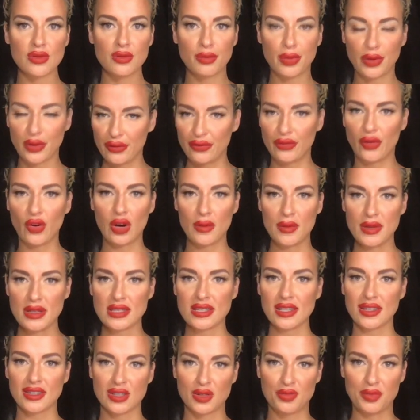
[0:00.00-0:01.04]
performance
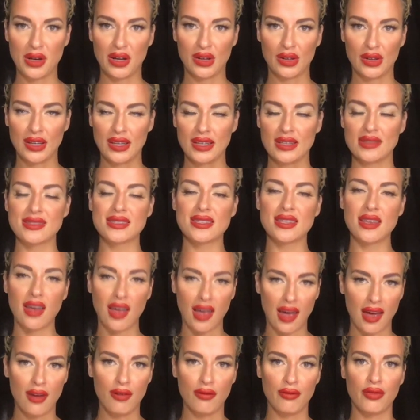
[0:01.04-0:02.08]
experience
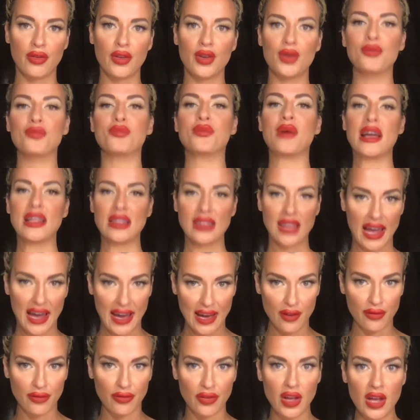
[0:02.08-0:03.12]
of my
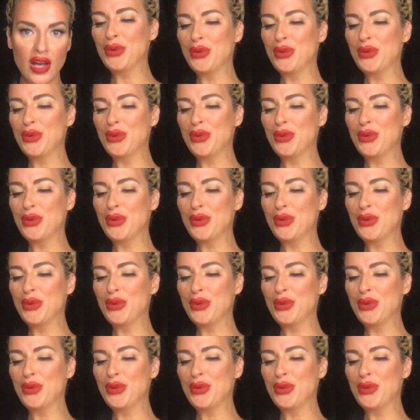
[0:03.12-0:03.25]
life.